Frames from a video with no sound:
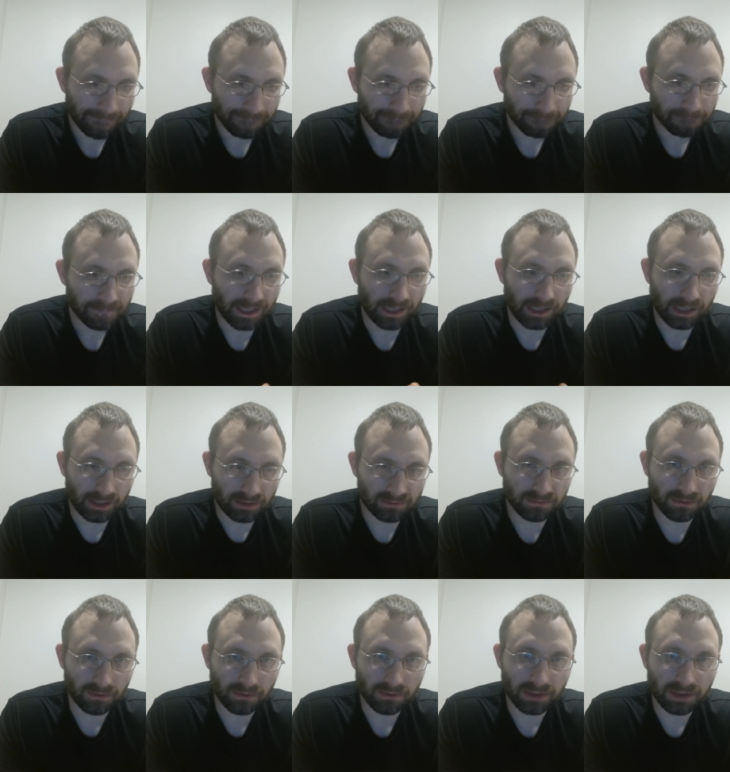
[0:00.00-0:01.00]
and it's
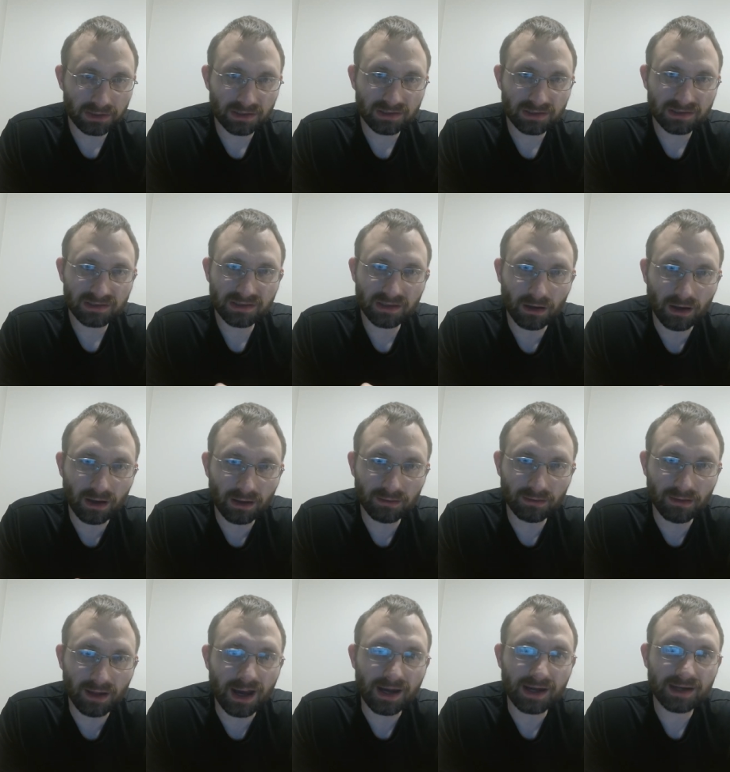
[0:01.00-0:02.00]
really just
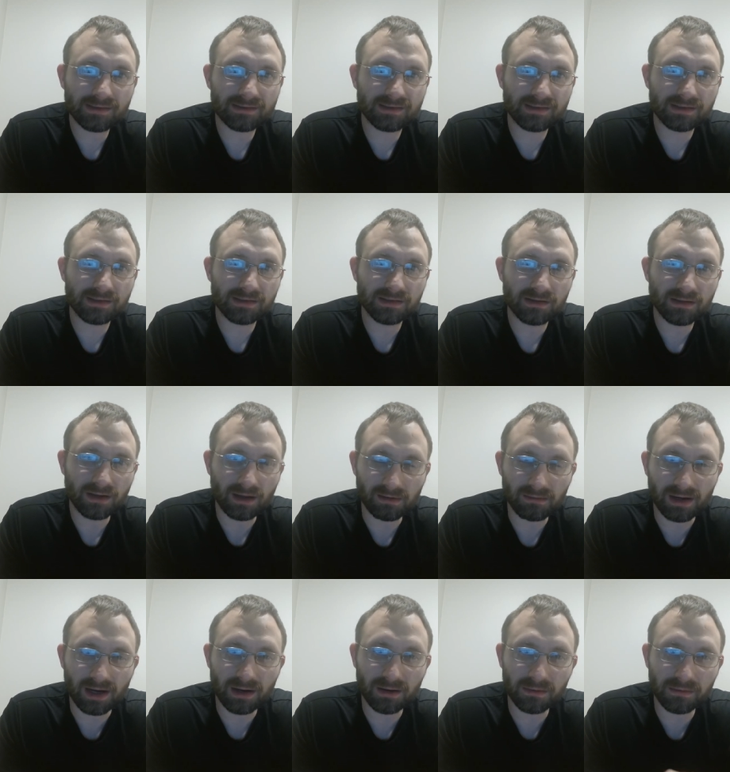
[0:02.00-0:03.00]
unlocked a
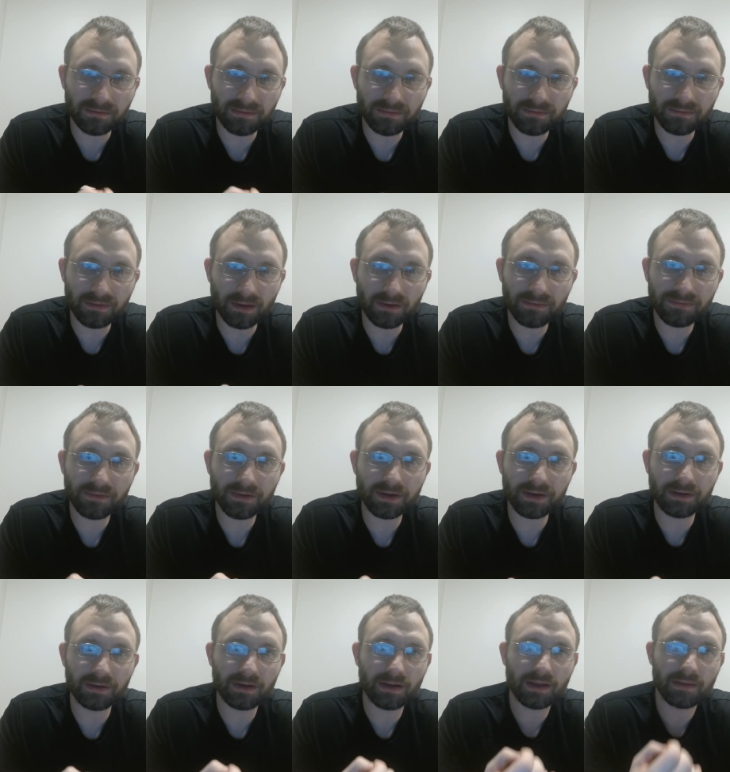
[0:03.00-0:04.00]
lot of
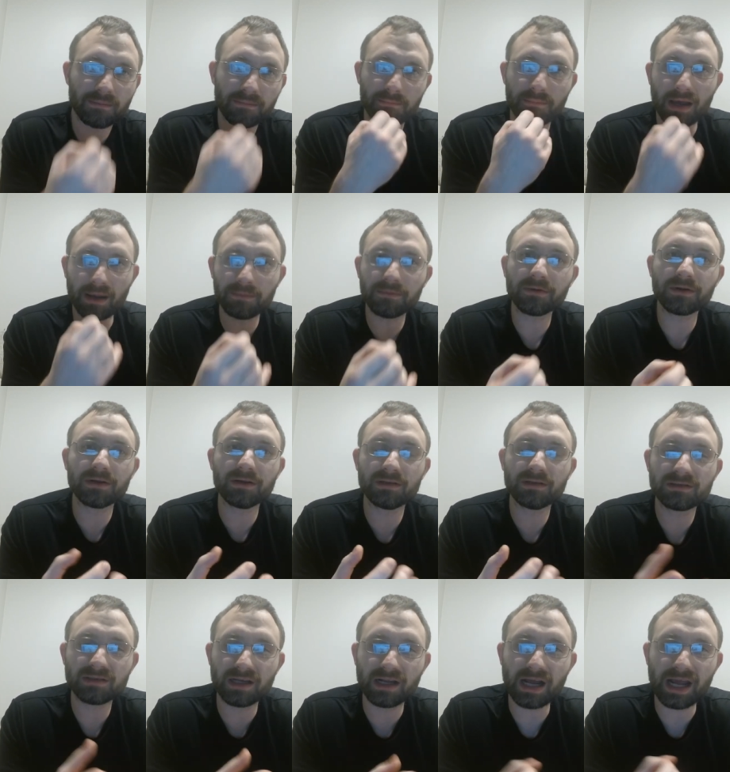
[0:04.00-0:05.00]
different memories
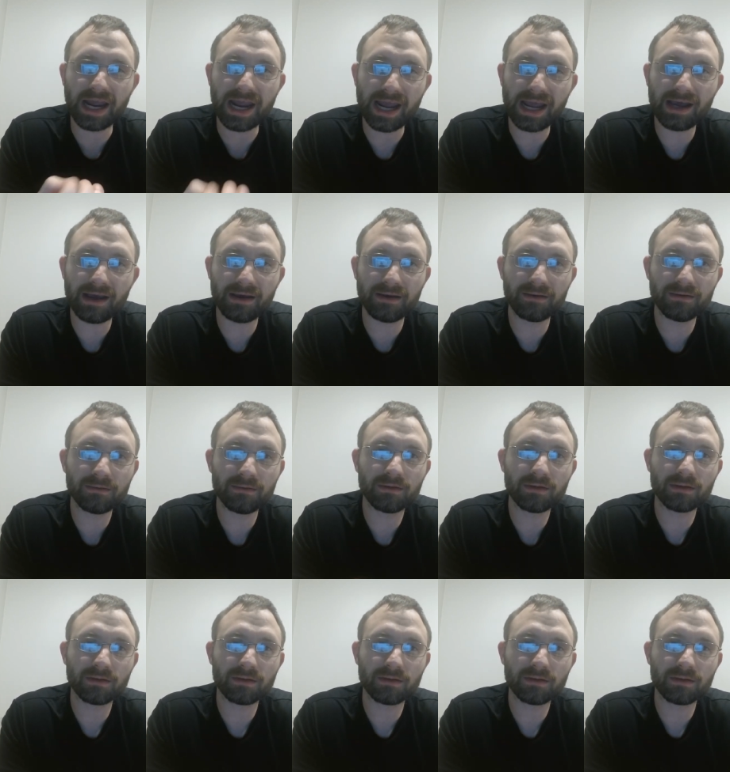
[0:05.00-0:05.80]
that I had